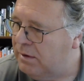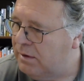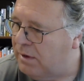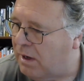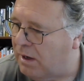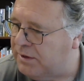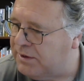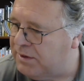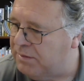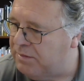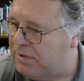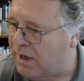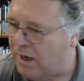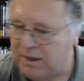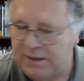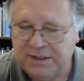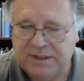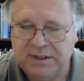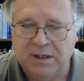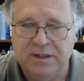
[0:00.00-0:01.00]
are some
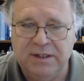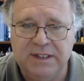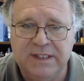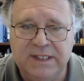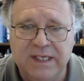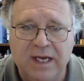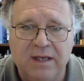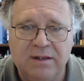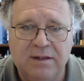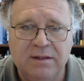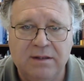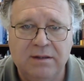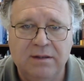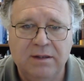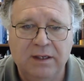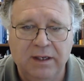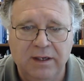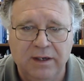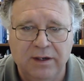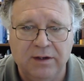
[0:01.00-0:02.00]
thoughts on death
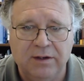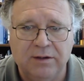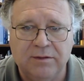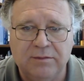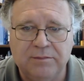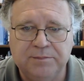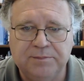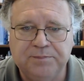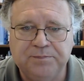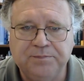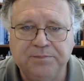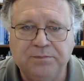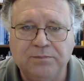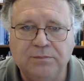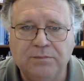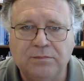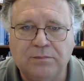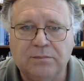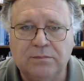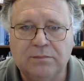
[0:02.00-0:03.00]
here,
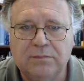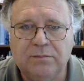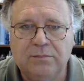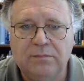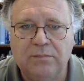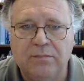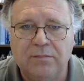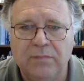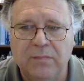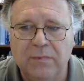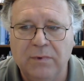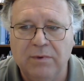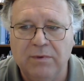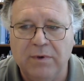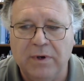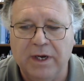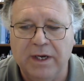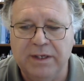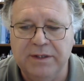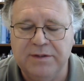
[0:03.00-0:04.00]

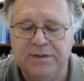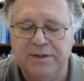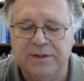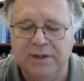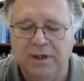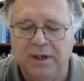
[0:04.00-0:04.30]
right?